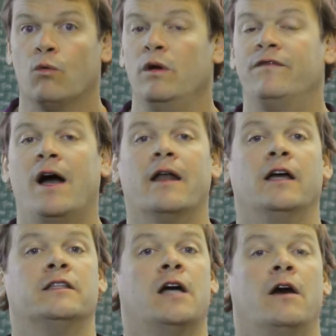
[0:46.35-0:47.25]
We've got
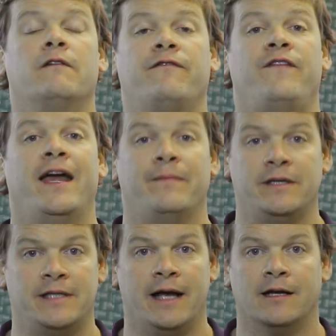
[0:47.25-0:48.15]
a ton of
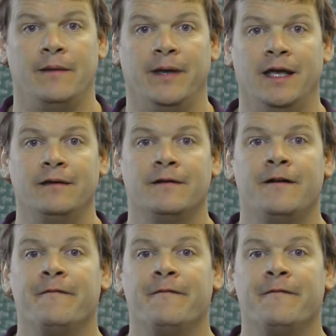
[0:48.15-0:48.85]
families that come in.